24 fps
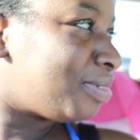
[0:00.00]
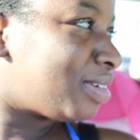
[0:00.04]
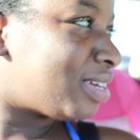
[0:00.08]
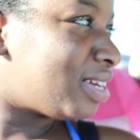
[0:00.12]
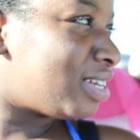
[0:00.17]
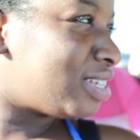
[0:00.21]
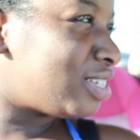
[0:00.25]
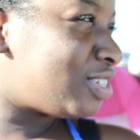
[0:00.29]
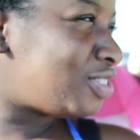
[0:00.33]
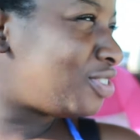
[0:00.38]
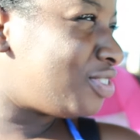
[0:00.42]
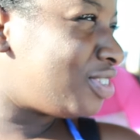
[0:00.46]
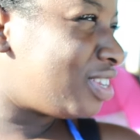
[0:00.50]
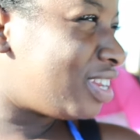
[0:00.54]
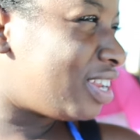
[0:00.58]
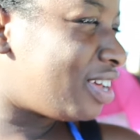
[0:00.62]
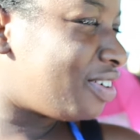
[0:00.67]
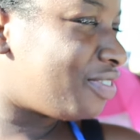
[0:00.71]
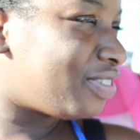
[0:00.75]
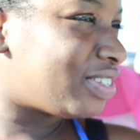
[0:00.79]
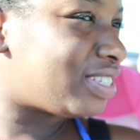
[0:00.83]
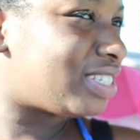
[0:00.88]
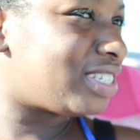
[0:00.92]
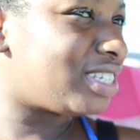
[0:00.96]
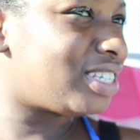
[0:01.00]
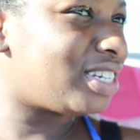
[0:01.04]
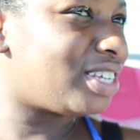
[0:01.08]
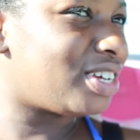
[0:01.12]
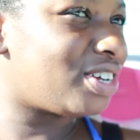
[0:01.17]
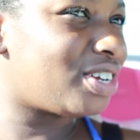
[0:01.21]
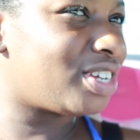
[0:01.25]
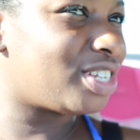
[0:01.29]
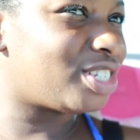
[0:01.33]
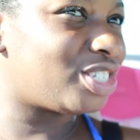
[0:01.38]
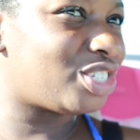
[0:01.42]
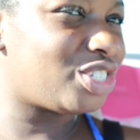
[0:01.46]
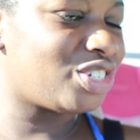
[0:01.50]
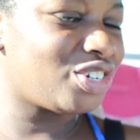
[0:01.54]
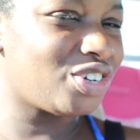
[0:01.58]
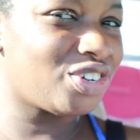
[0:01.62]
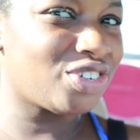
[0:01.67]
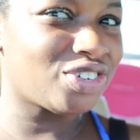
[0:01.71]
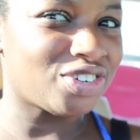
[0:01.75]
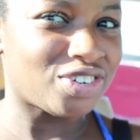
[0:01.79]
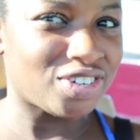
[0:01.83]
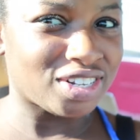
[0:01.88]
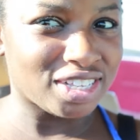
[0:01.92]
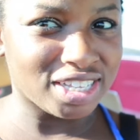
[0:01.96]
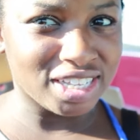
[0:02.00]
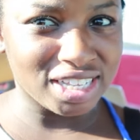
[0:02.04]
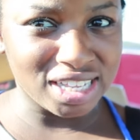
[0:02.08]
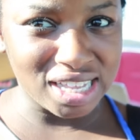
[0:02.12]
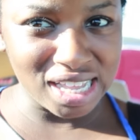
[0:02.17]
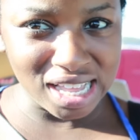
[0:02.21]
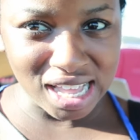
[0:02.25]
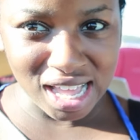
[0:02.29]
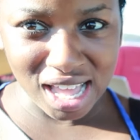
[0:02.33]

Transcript: because you never seen it internally.